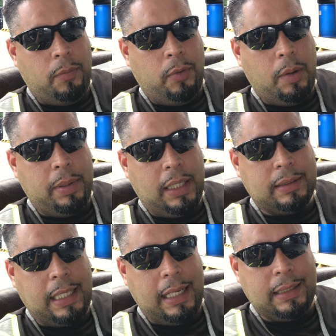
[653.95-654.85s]
rubbing
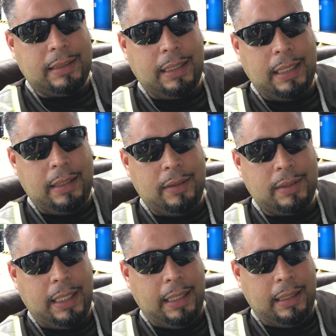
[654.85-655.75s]
his hands together
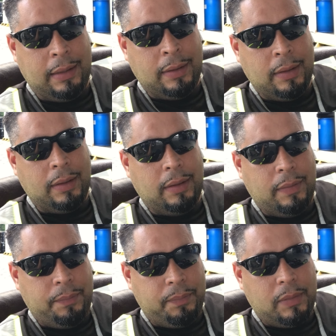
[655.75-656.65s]
saying,
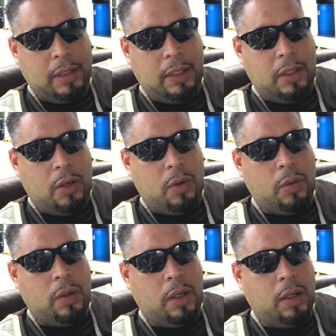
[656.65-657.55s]
you
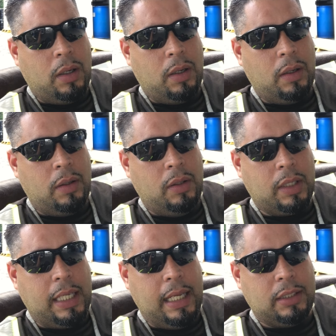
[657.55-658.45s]
know,
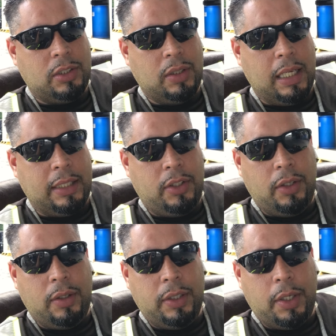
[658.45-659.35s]
looking at you like
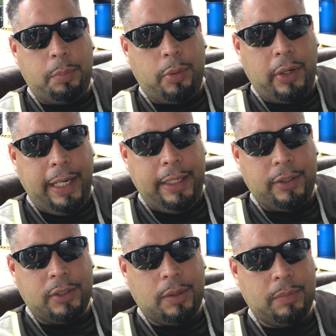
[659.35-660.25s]
you're prey
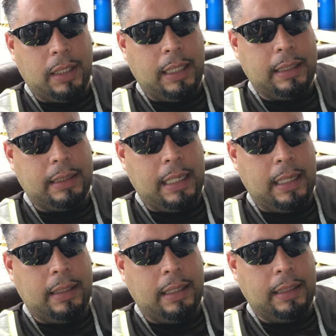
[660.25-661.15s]
or something like
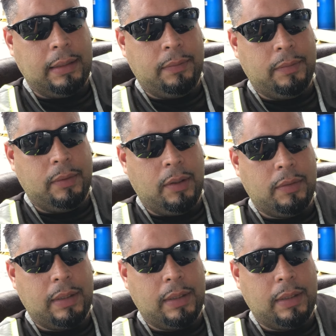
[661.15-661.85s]
that. Like, you know,